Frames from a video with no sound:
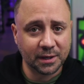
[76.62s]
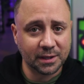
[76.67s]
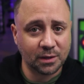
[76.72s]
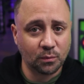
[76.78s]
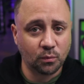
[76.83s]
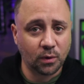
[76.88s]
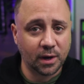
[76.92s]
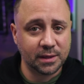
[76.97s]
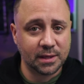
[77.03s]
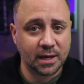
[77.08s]

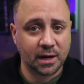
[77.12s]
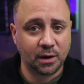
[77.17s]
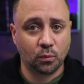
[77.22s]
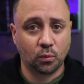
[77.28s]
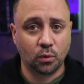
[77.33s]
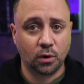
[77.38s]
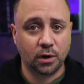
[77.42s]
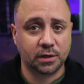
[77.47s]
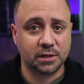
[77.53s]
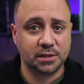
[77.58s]
the way that
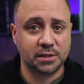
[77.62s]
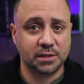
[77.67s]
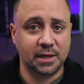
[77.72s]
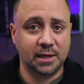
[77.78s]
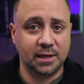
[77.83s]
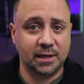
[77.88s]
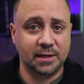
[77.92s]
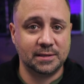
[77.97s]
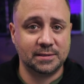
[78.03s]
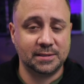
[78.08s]
it works
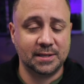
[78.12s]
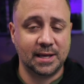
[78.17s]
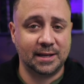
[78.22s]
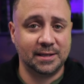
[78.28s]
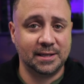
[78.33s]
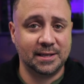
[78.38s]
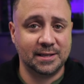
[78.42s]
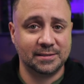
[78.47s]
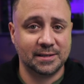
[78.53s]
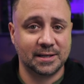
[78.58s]
is
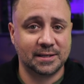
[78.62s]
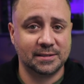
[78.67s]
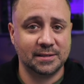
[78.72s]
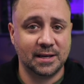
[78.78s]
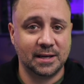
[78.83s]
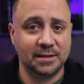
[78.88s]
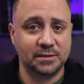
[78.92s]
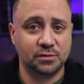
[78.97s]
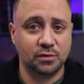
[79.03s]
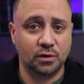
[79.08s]
that
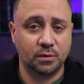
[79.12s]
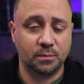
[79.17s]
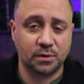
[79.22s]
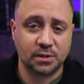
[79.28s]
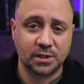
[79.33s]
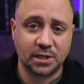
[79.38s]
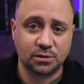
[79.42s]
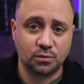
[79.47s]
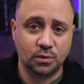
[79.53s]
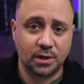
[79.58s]
ESXi
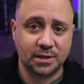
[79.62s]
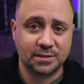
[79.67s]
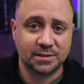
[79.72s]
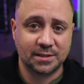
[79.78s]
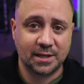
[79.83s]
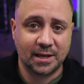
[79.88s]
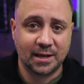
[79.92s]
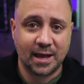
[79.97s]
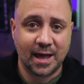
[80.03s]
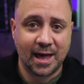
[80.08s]
servers, as soon
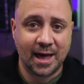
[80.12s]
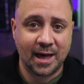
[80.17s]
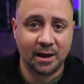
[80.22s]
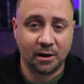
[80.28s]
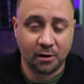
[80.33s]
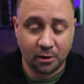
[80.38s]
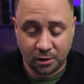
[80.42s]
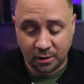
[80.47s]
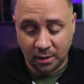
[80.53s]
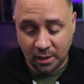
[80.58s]
as they
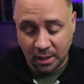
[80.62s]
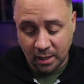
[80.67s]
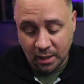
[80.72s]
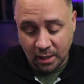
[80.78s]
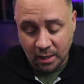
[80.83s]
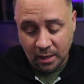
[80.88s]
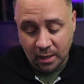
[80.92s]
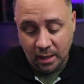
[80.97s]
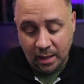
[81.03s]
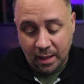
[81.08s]
are
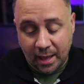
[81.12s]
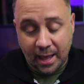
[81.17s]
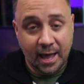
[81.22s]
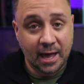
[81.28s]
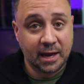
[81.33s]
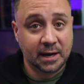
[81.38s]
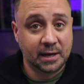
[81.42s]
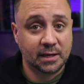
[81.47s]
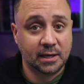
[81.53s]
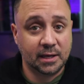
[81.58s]

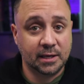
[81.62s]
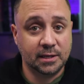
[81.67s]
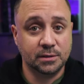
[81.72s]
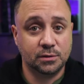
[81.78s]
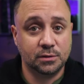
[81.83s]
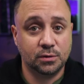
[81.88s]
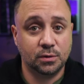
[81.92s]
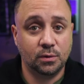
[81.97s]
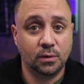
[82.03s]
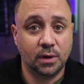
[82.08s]
added
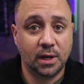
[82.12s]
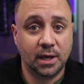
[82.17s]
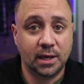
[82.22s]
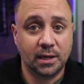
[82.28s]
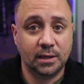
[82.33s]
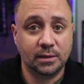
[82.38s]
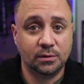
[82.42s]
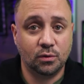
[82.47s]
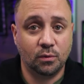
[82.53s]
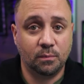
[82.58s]
into
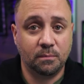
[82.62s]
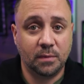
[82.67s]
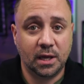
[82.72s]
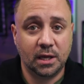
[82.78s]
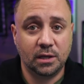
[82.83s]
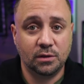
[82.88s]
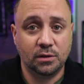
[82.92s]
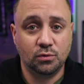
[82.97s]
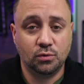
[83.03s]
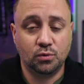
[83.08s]
a
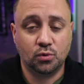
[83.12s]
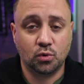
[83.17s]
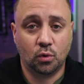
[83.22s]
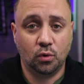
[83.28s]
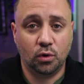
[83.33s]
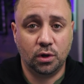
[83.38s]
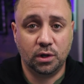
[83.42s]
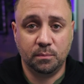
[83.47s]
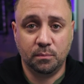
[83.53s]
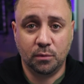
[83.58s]
domain
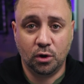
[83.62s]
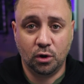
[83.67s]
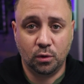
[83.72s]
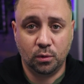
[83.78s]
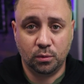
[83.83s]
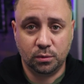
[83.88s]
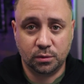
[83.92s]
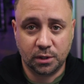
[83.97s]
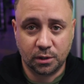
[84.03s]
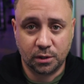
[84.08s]
join
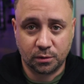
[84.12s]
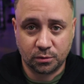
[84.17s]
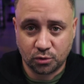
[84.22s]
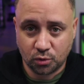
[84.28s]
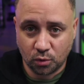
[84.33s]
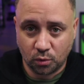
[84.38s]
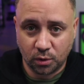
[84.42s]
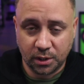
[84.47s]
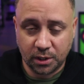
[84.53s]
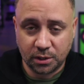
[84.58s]
mode, they're
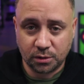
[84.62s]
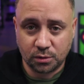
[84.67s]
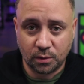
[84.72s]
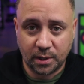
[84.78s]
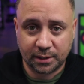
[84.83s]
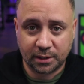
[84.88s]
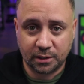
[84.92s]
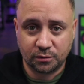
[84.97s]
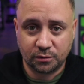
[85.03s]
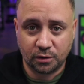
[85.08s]
joined
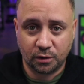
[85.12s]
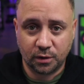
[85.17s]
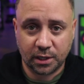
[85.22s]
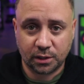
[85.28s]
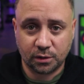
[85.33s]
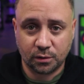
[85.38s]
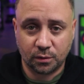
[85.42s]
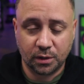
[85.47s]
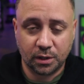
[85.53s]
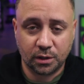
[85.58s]
into Active
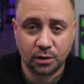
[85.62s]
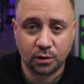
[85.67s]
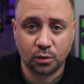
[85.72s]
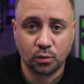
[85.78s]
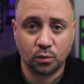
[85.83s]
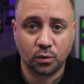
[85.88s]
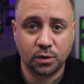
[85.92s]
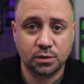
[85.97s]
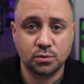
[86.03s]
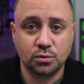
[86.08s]
Directory, they're
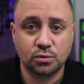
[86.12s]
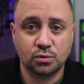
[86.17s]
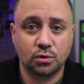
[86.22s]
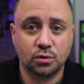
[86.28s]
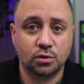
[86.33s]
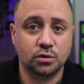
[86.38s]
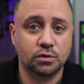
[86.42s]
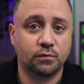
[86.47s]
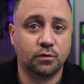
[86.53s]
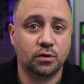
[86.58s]
going to
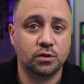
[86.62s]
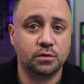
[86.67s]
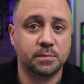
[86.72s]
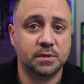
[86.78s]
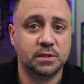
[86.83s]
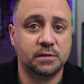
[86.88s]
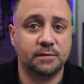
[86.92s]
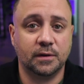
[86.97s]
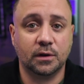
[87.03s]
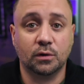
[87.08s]
search for a
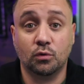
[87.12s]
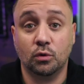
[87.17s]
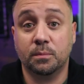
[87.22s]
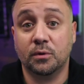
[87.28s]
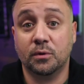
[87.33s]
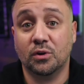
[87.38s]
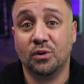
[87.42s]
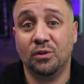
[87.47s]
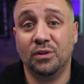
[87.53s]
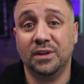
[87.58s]
specific
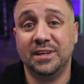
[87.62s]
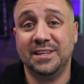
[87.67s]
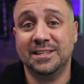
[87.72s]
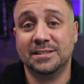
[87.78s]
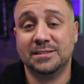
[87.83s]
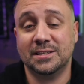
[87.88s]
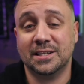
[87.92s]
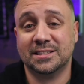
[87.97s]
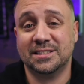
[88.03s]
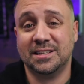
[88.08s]
group called
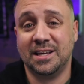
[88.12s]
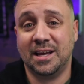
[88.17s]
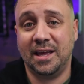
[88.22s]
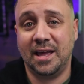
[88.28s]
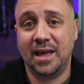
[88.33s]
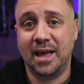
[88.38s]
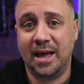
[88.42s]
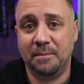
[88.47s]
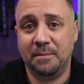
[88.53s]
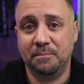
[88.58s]
ESXi
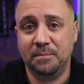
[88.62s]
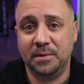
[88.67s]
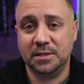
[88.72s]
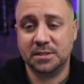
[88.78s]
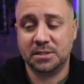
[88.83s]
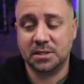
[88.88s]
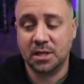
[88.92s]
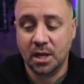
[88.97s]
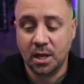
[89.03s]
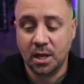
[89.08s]
admins.